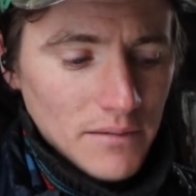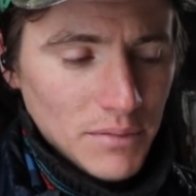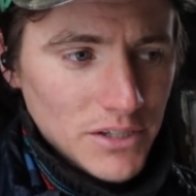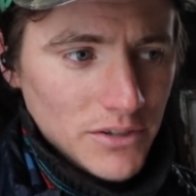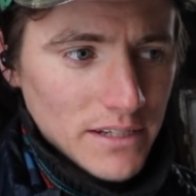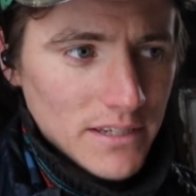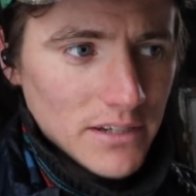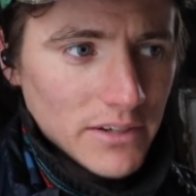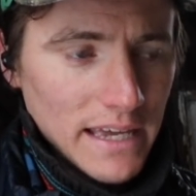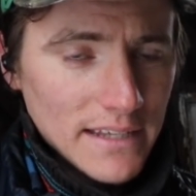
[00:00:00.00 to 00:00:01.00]
But you can
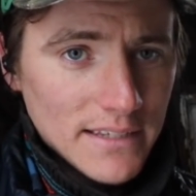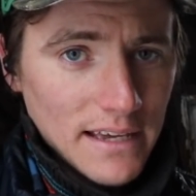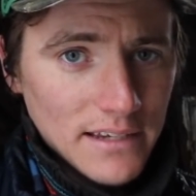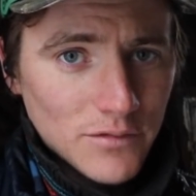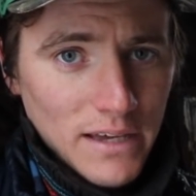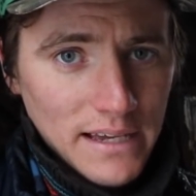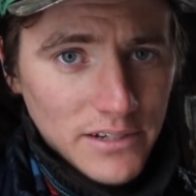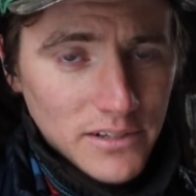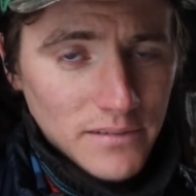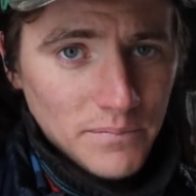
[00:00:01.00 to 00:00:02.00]
still gain
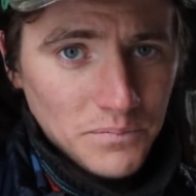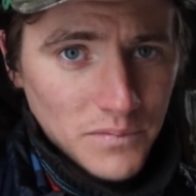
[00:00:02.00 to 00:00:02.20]
satisfaction